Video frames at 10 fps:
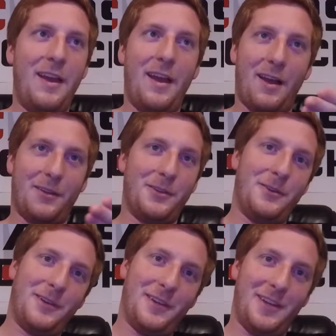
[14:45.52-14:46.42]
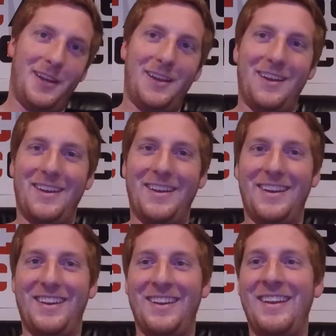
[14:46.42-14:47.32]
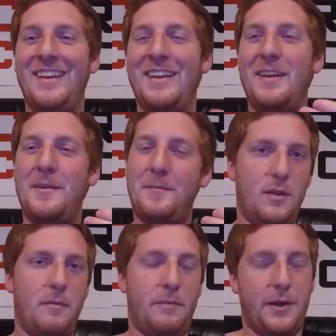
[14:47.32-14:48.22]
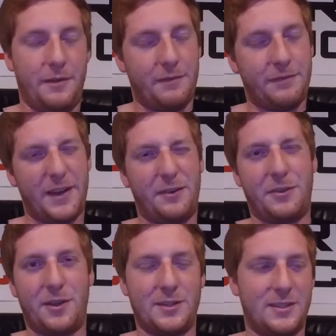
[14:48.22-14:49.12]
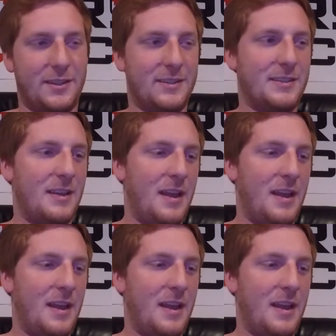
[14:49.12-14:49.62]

I'll do it. But final thoughts on this.